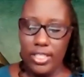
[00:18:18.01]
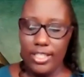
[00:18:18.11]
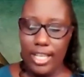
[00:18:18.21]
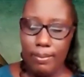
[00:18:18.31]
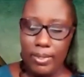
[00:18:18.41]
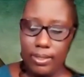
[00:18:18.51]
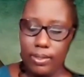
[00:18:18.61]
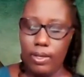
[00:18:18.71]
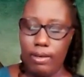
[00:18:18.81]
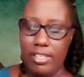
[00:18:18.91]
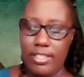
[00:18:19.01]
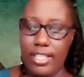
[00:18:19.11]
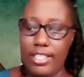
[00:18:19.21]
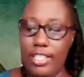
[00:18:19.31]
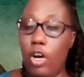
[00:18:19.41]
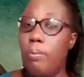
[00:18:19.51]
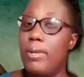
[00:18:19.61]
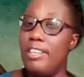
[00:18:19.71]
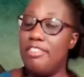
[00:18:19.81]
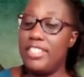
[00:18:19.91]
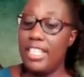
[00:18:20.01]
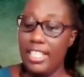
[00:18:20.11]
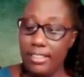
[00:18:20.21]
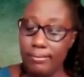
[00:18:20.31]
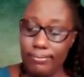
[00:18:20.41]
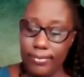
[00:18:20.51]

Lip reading: Sabbath service? Is it uplifting?